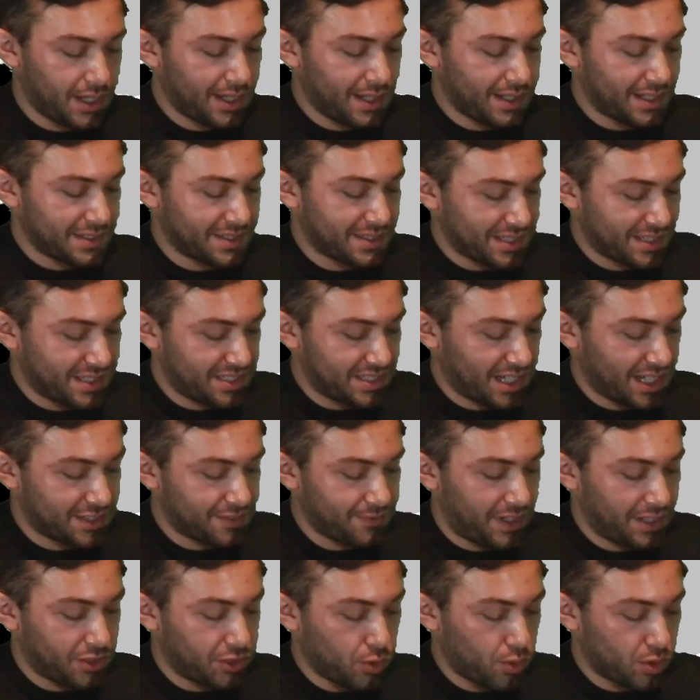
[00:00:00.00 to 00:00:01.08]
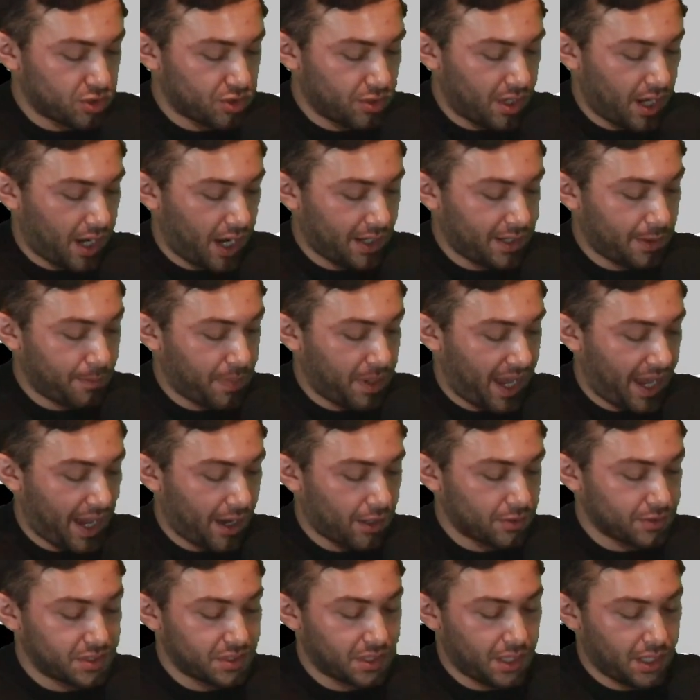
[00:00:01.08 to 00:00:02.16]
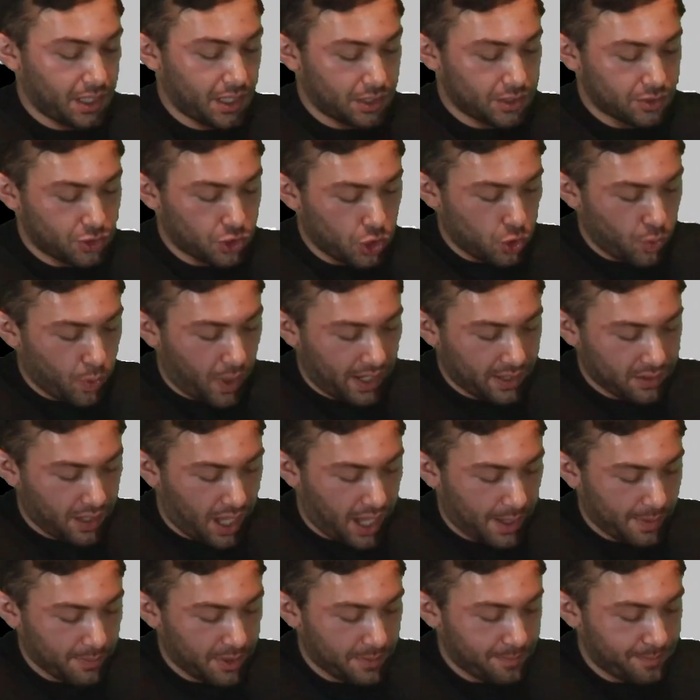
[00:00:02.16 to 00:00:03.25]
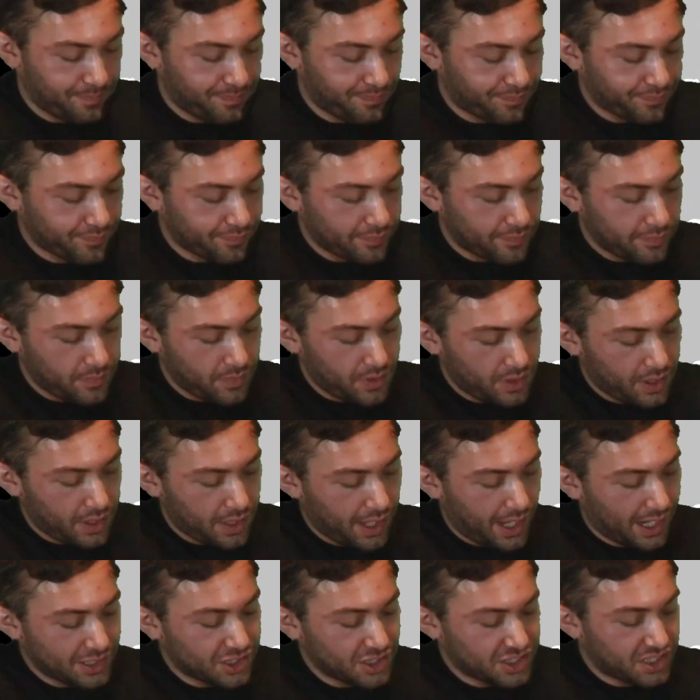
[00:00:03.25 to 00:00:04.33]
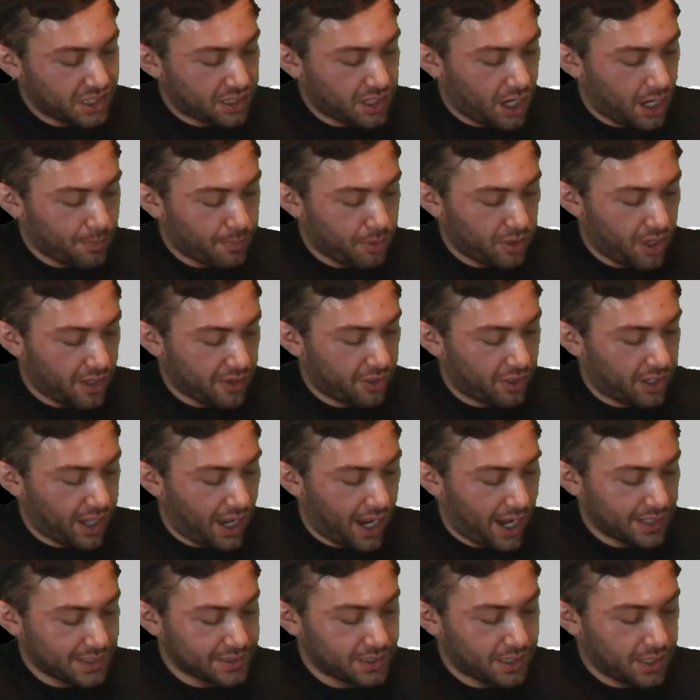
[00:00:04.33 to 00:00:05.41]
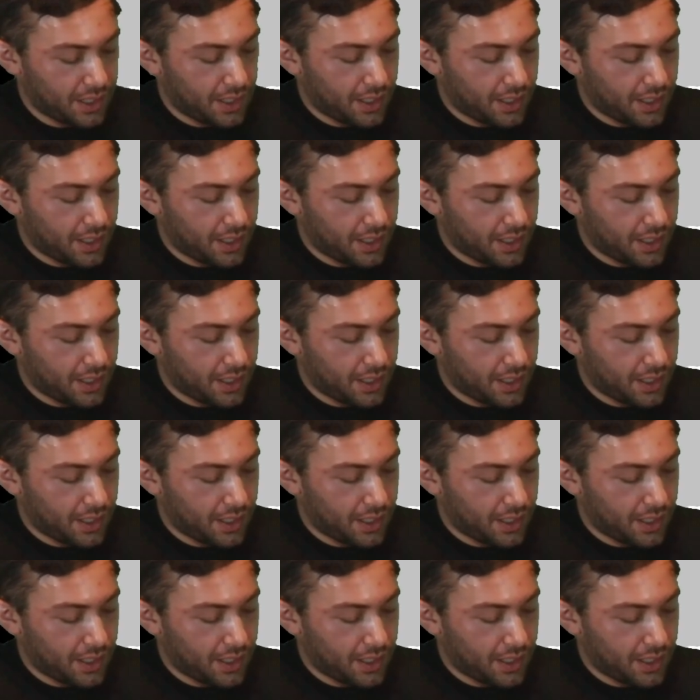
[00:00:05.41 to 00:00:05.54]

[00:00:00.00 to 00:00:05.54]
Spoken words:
This kid's 6 feet, 290 pounds, two-way lineman. And just a couple other guys.